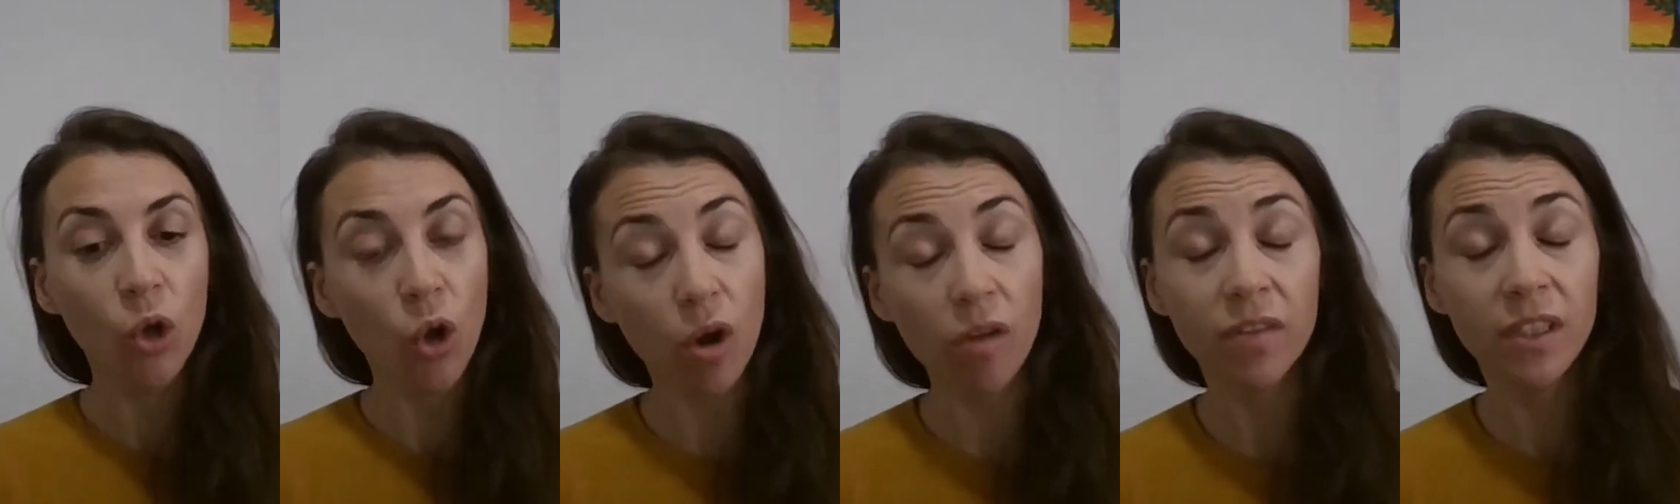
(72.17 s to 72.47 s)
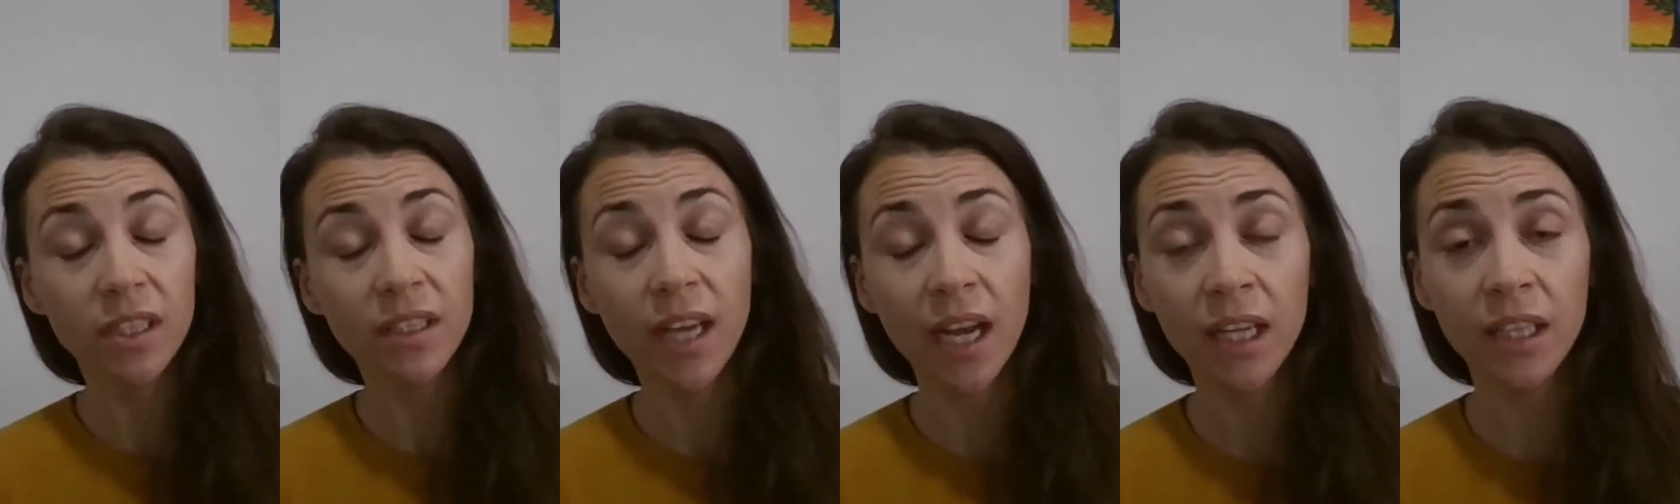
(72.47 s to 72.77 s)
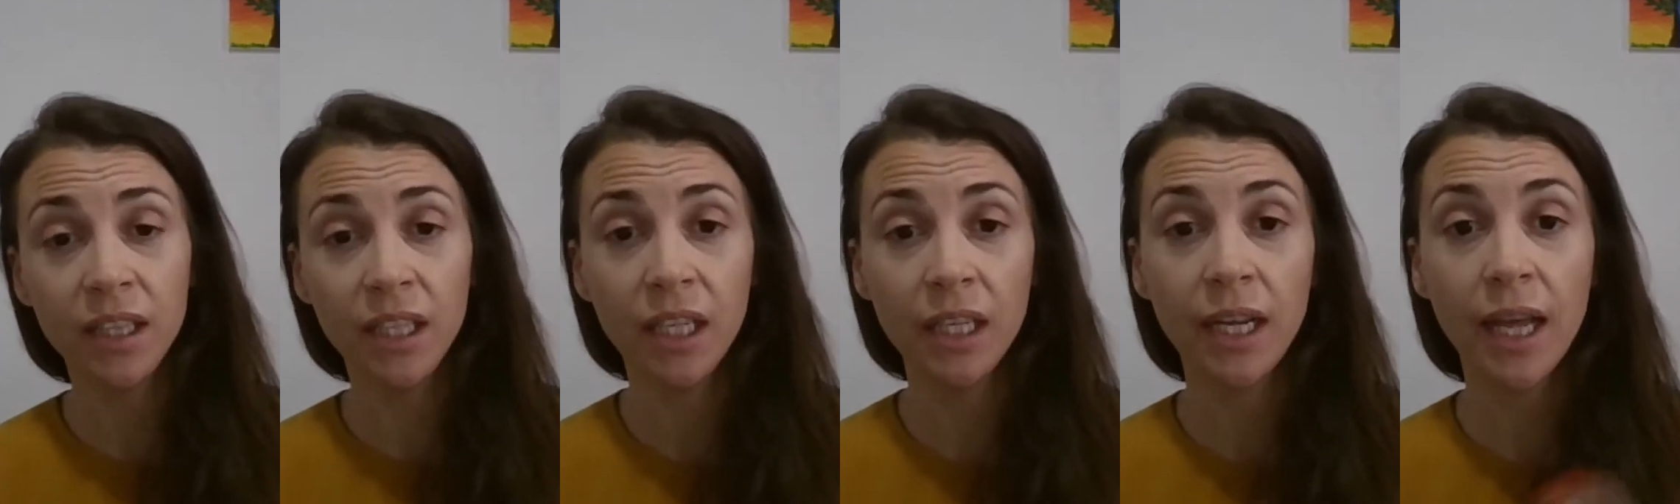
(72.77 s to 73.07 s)
COVID
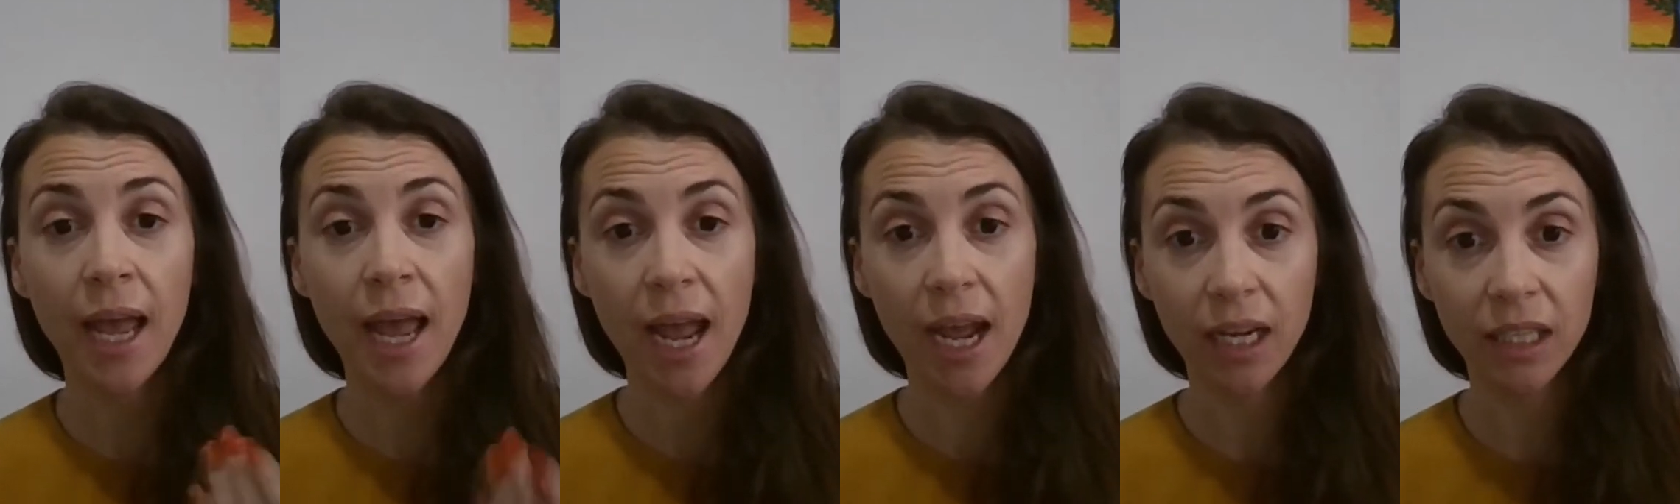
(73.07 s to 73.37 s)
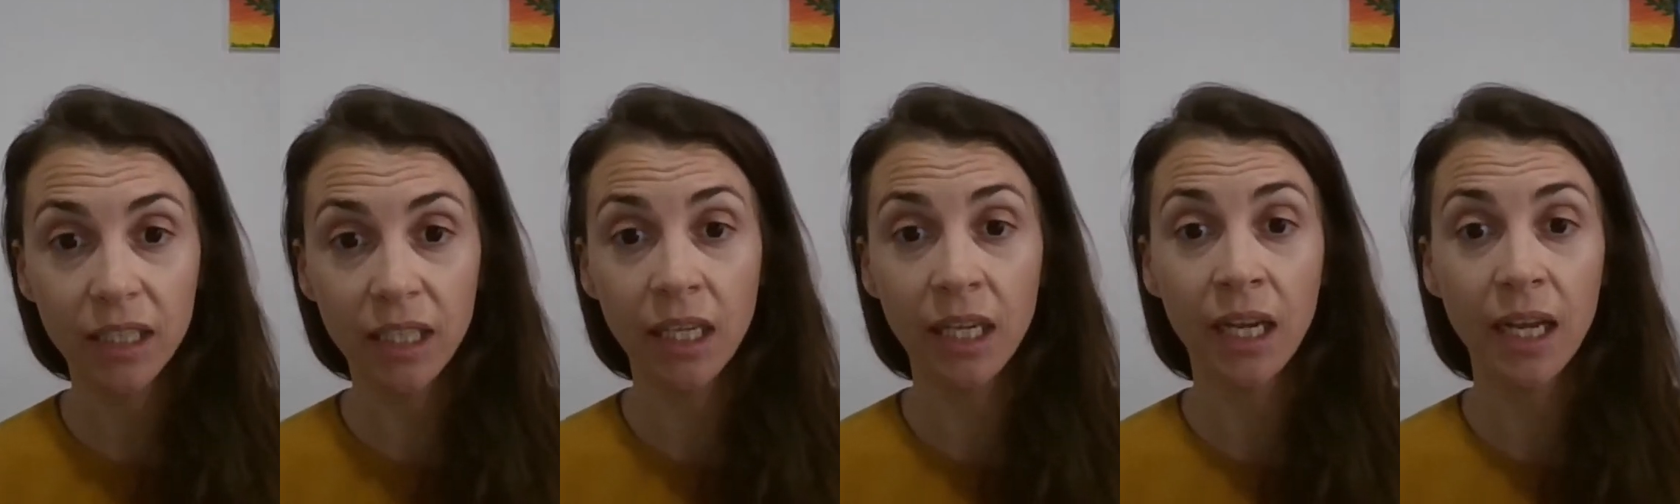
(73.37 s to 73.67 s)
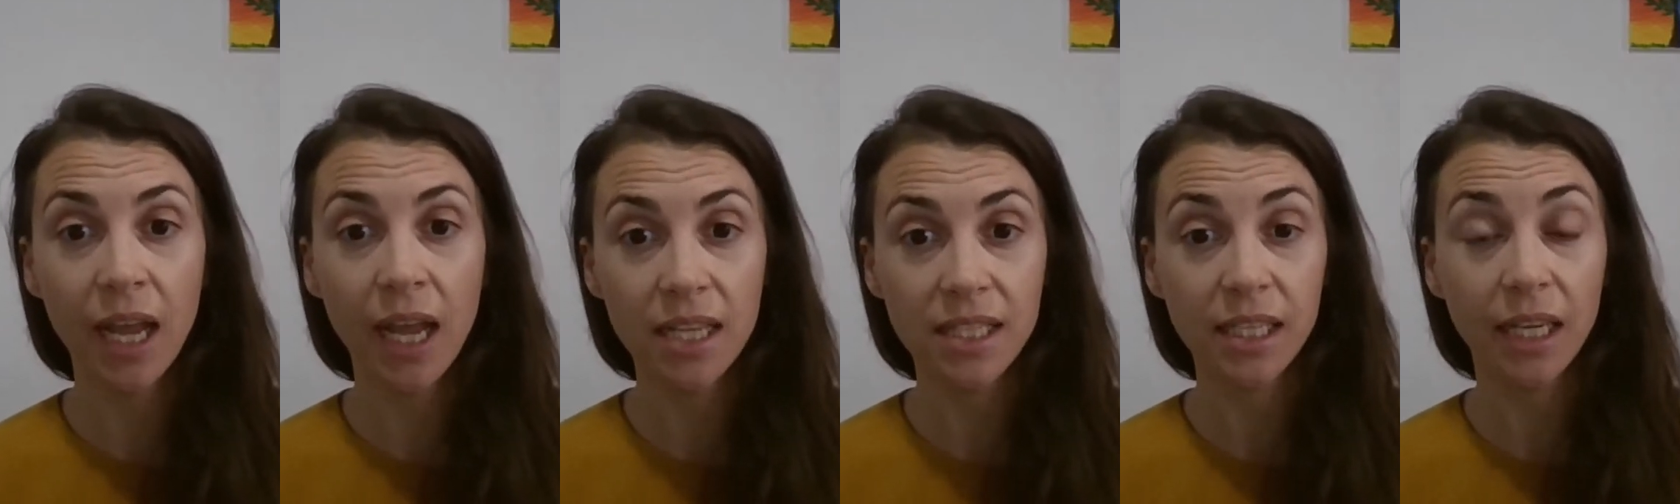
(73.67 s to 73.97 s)
19
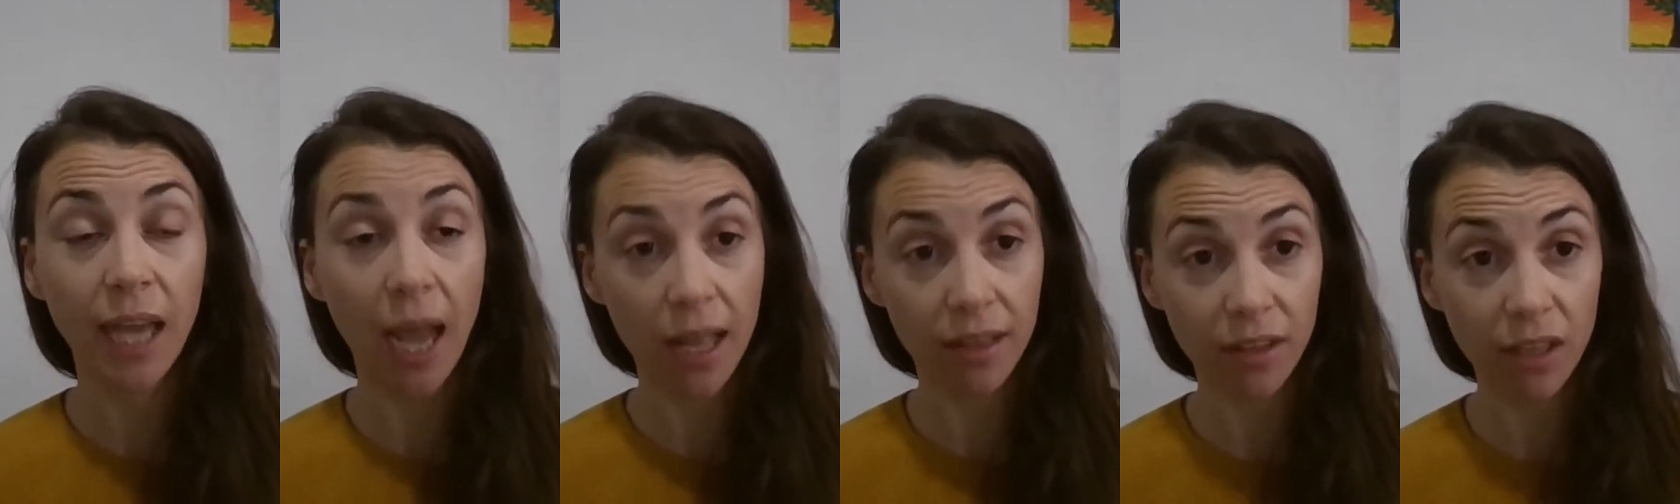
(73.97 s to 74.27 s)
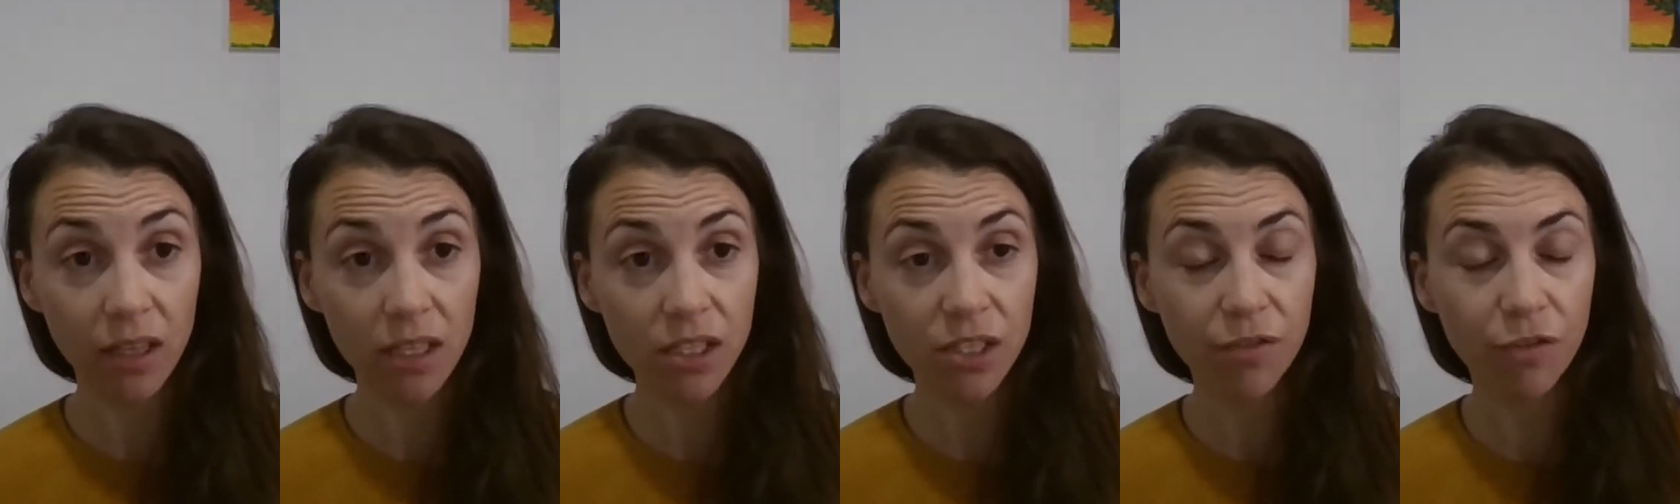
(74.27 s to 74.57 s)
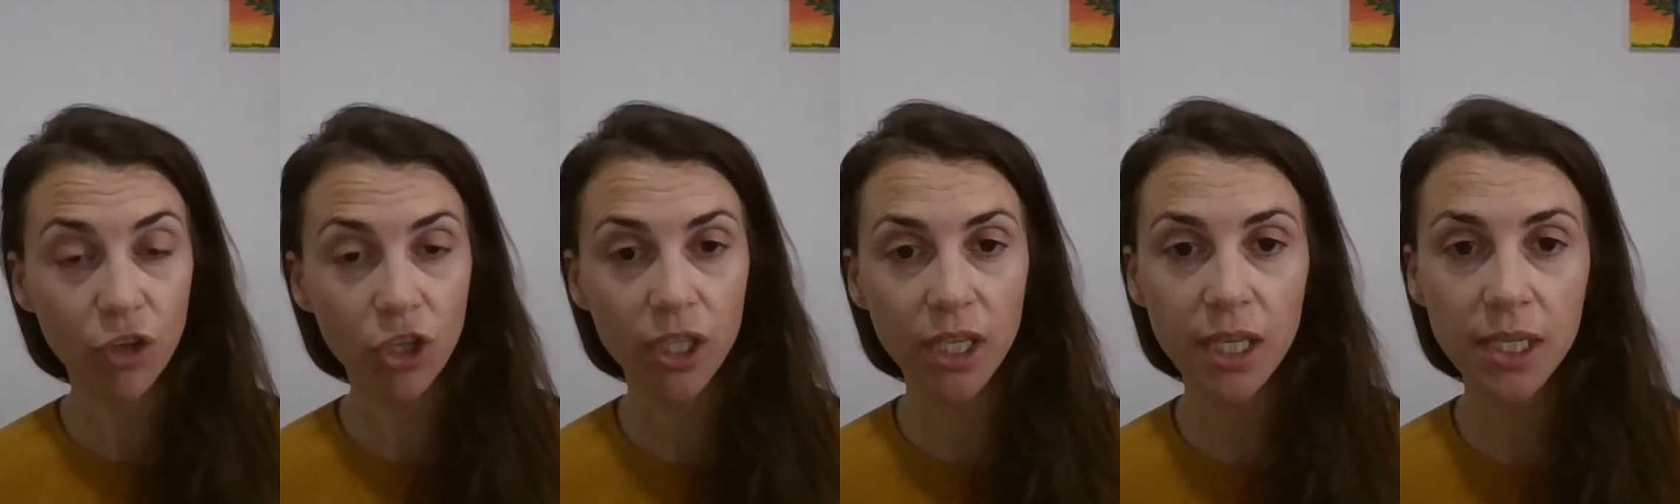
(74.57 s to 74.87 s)
acting as a
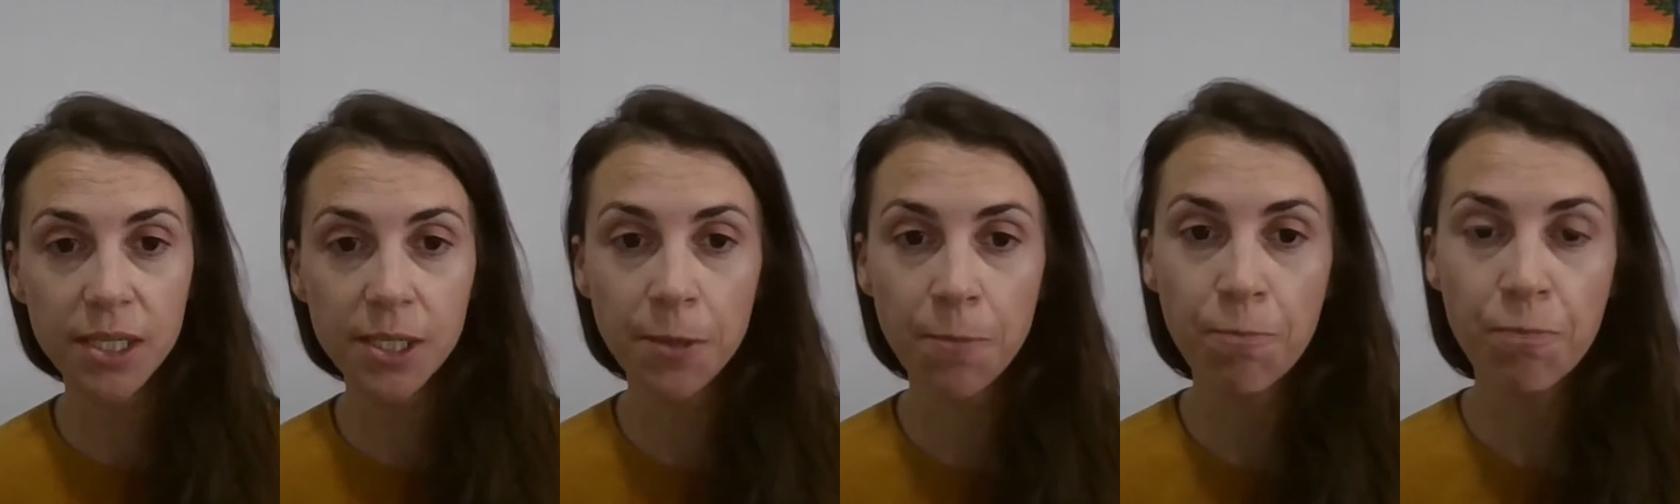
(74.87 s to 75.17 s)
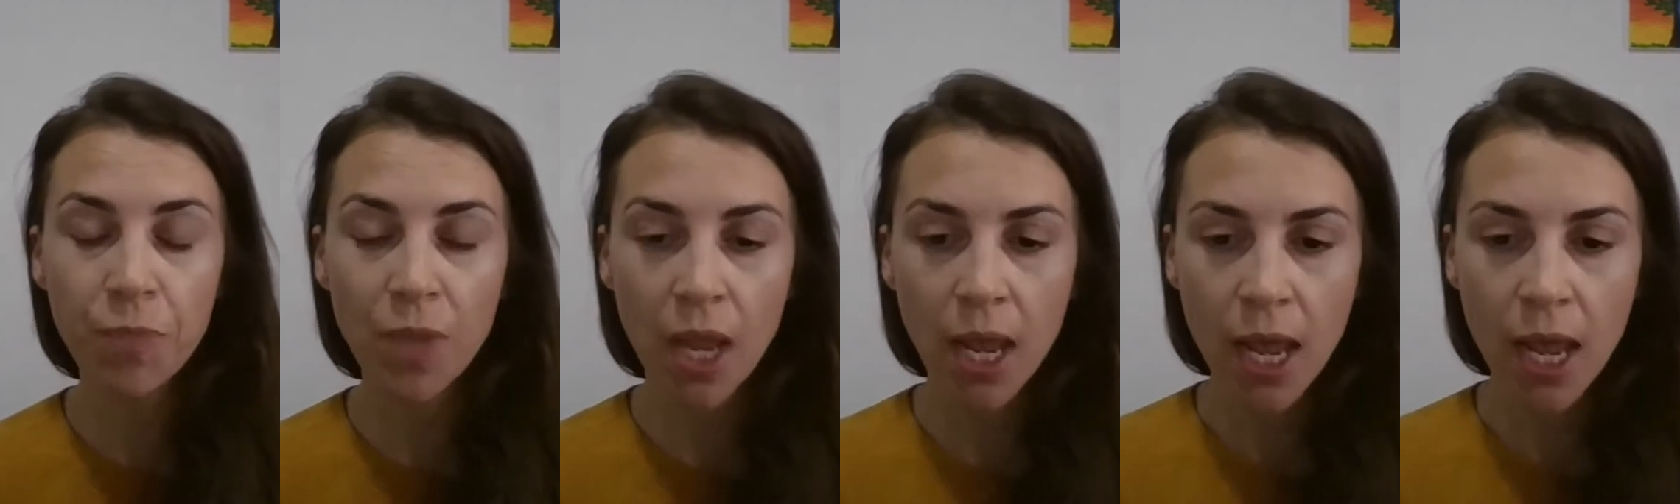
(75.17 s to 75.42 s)
catalyst for this.